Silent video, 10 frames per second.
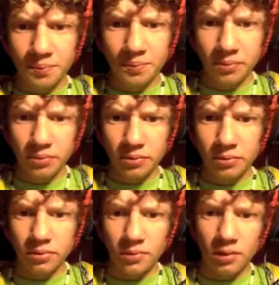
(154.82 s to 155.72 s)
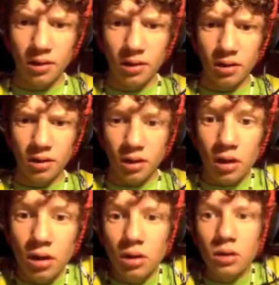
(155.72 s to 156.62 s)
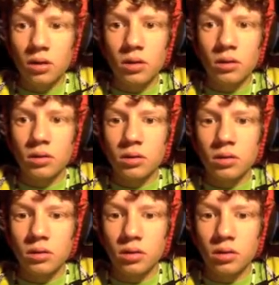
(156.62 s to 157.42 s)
[no speech]